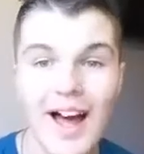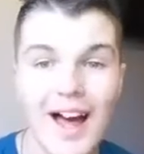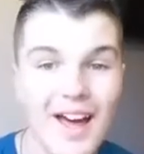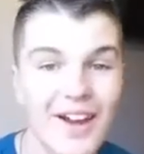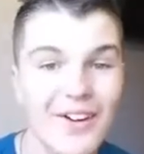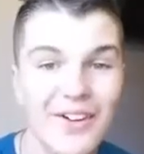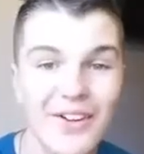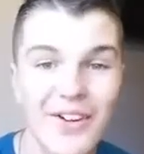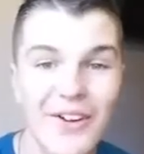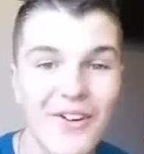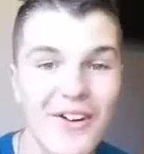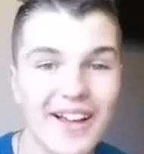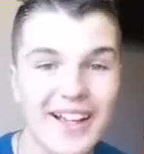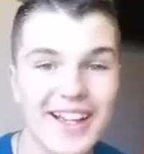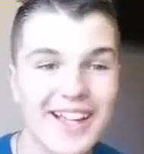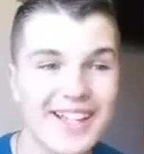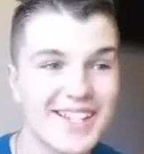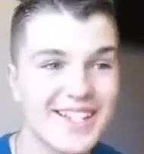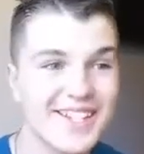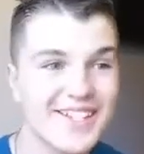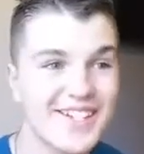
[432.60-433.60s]
I don't know, I
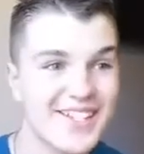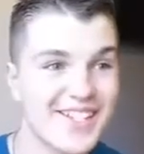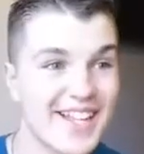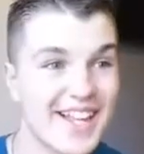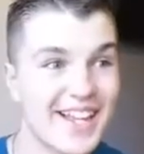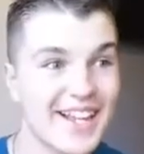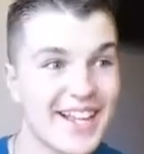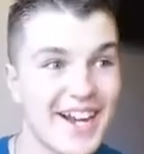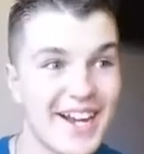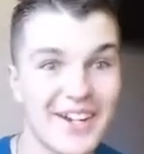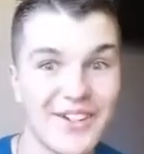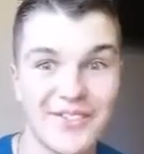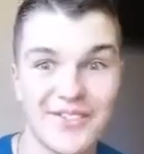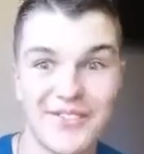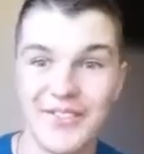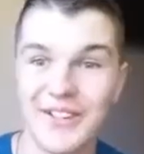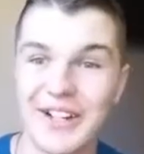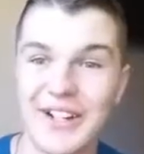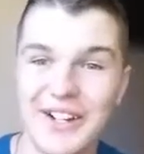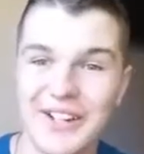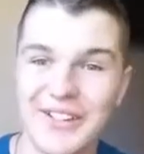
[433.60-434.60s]
guess it just like kind of
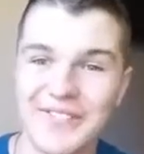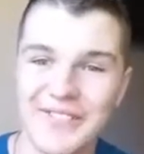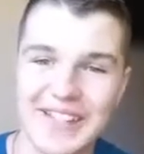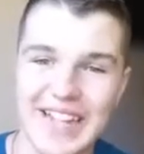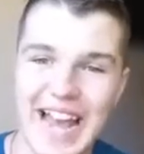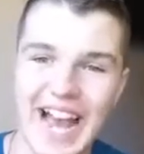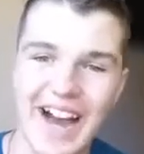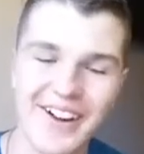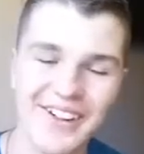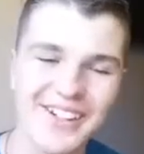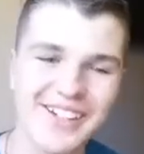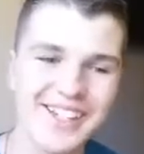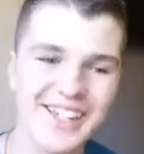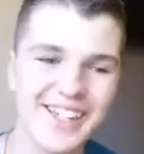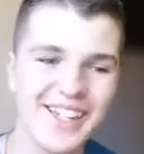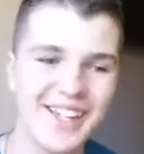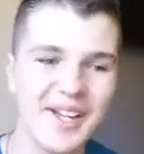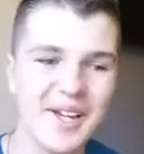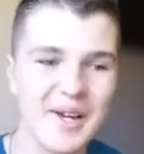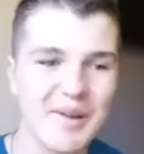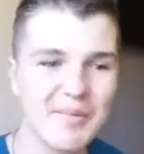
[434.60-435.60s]
weirded me out.
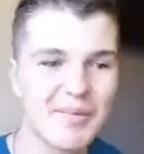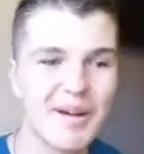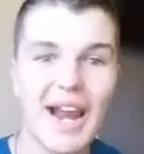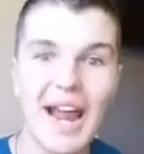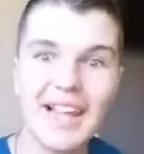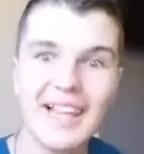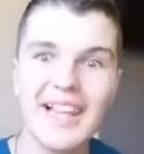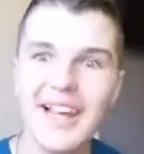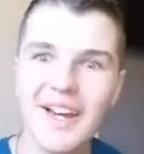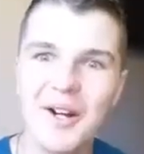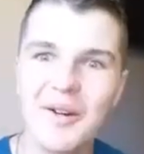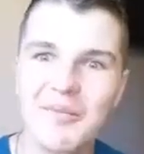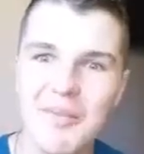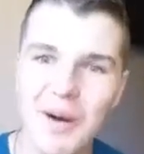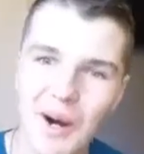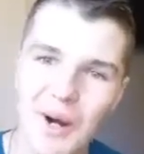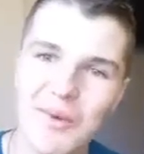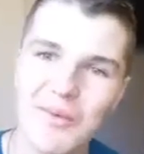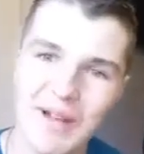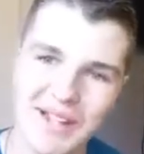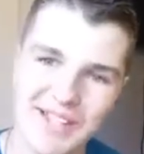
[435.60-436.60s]
But I let her
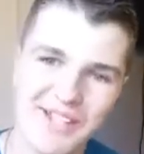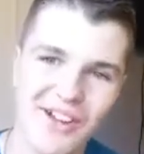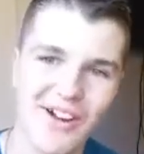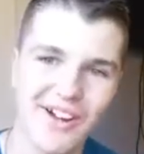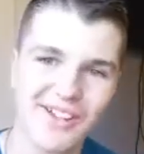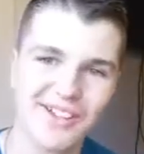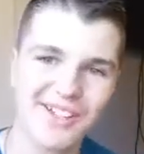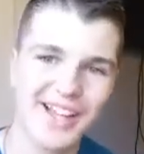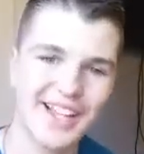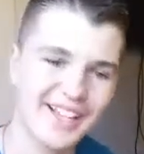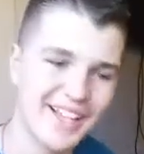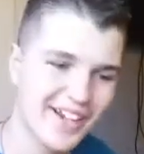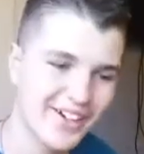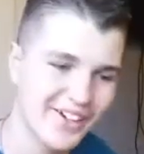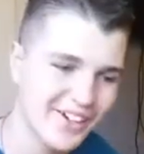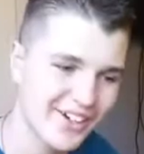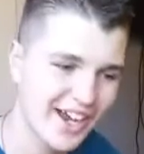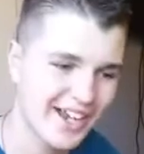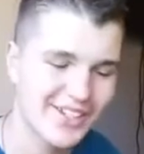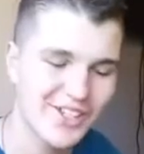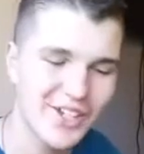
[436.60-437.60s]
borrow my socks.
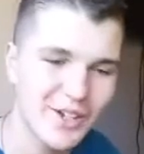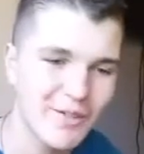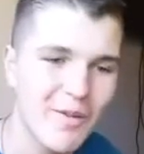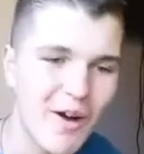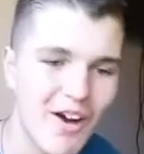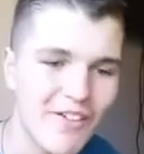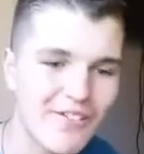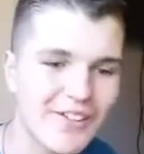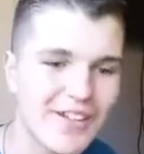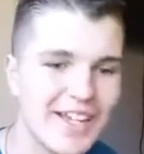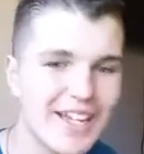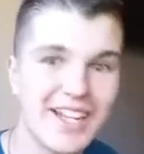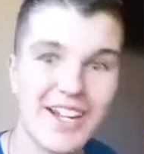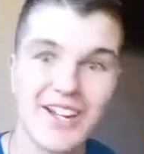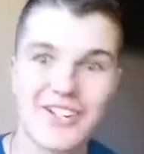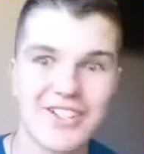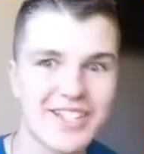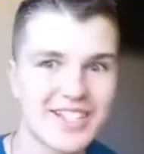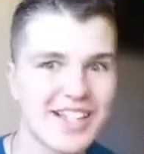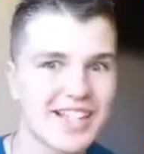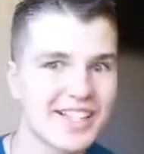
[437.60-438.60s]
I took them off, and I
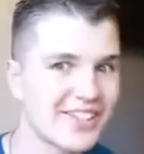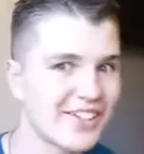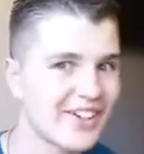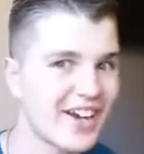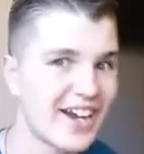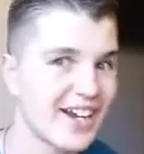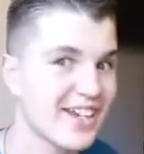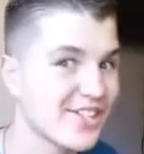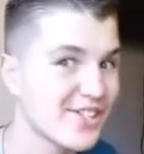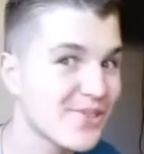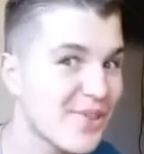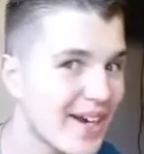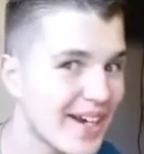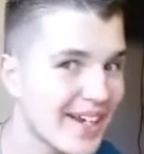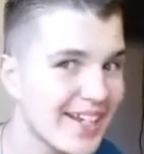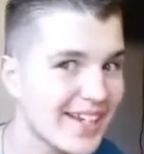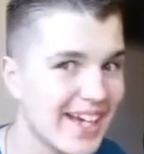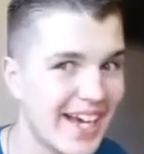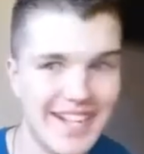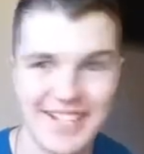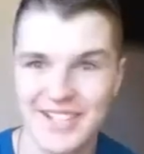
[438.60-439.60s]
was just like, they're kind of
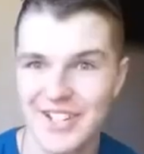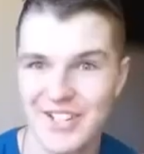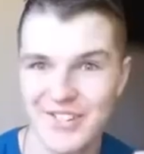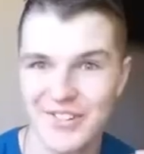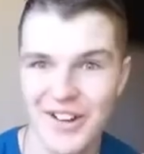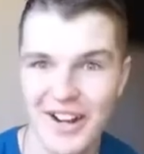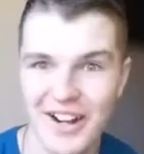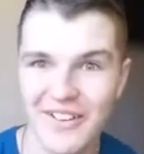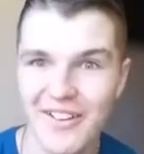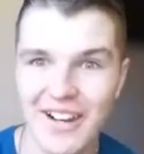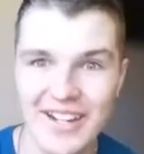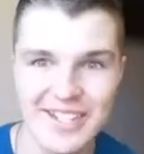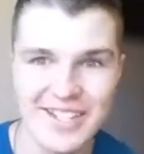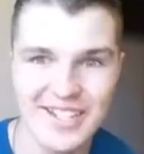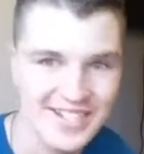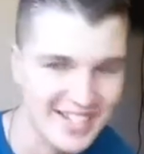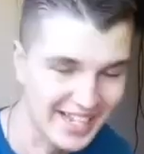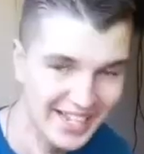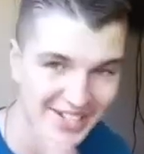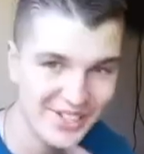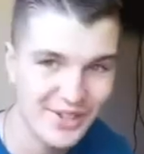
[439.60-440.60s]
sweaty. I just ran a race.
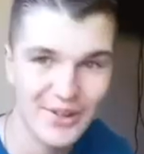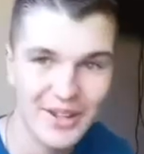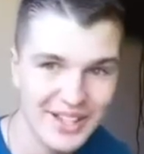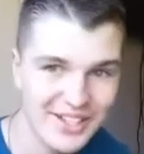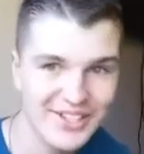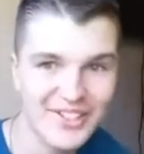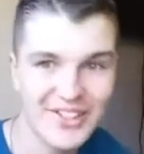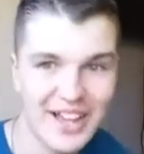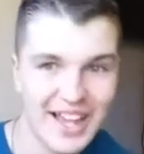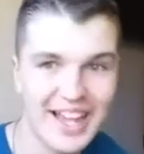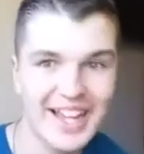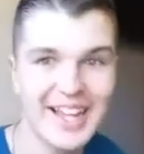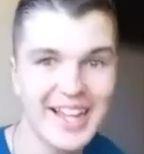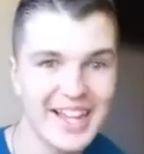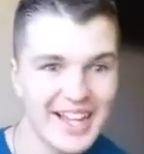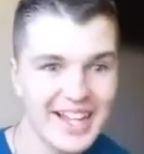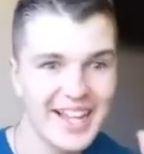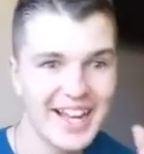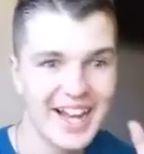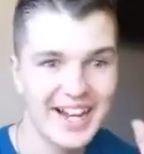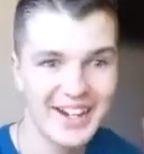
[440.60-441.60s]
She's like, it's okay.
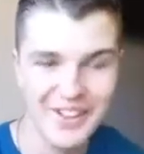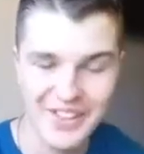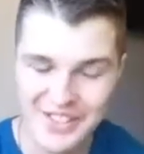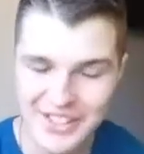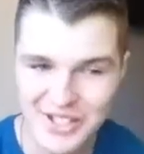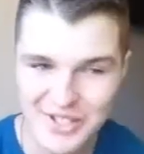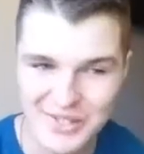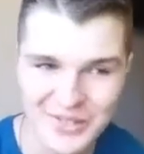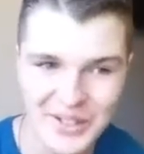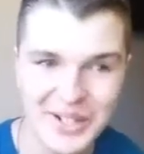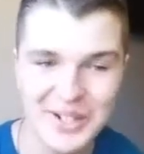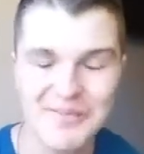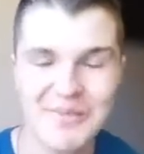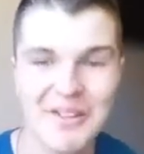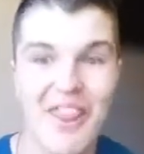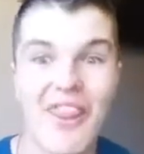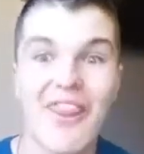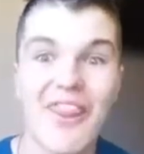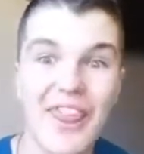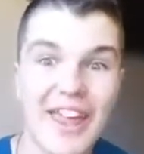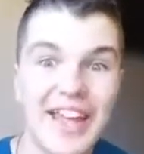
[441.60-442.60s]
I know this is weird,
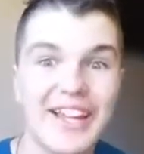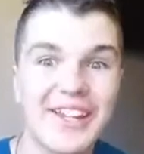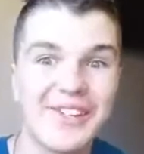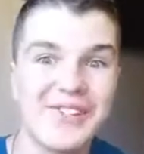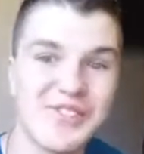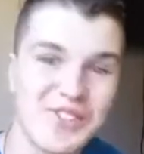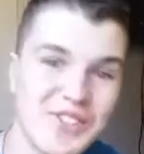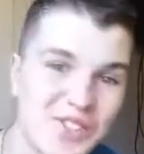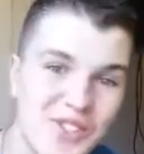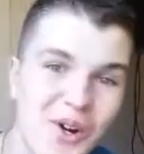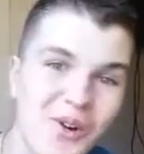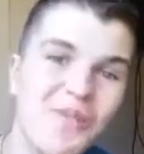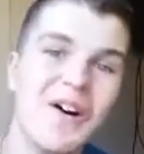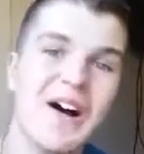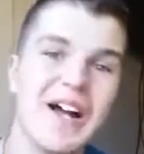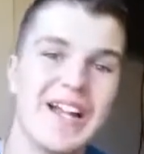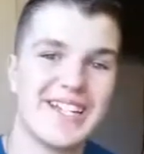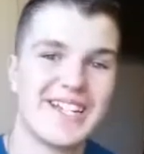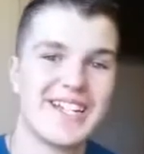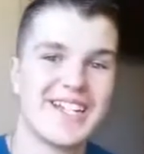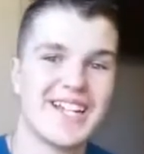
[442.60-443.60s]
but thank you so
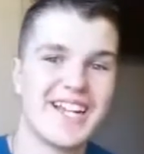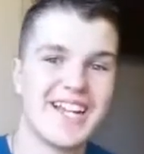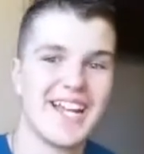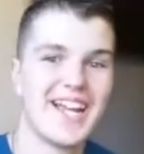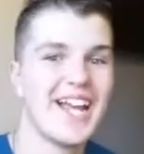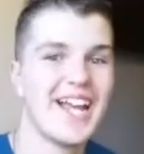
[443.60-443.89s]
much.